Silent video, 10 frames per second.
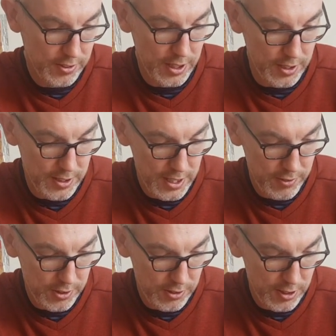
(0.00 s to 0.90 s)
So
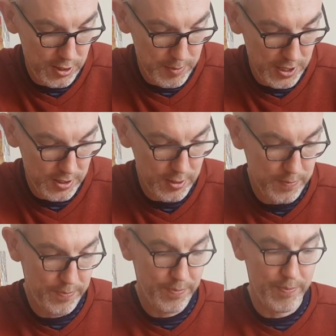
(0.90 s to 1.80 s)
there is a centimetre.
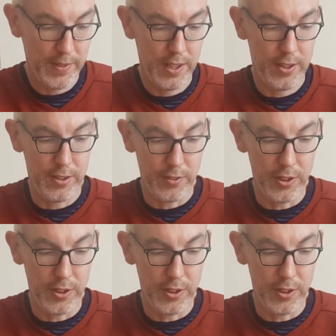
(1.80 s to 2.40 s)
So